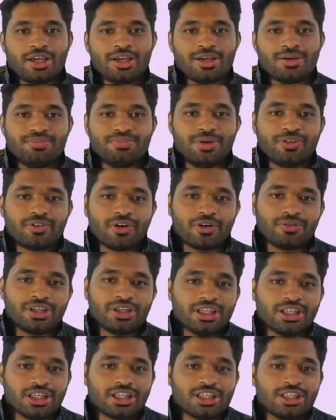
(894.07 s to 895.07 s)
Before
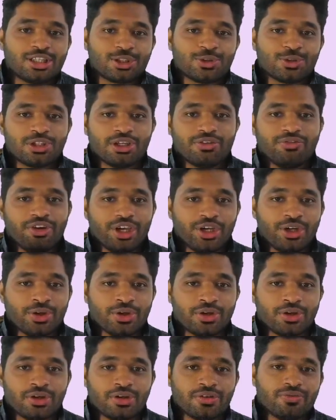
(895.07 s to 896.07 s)
we conclude the video
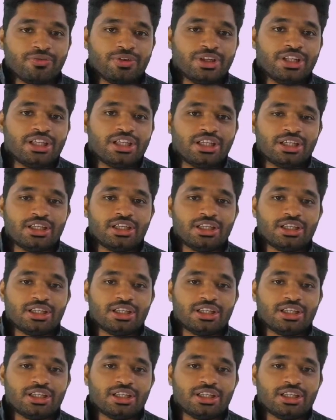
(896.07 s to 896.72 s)
with the